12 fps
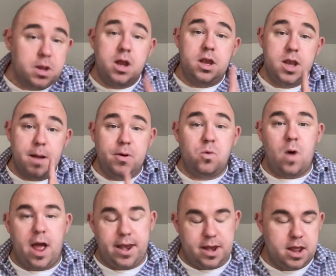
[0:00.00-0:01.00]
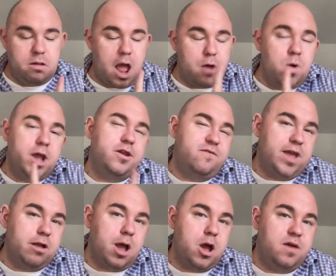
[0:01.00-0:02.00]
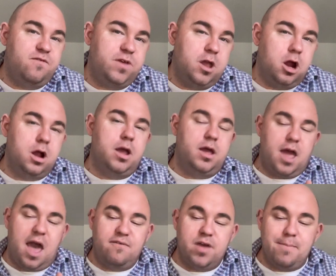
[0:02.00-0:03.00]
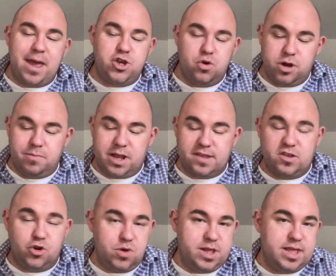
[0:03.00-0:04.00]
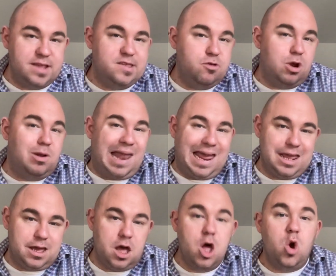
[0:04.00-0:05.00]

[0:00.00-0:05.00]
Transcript: Number one, I want you to figure out if you're having a bad tutor because they're doing things you don't like,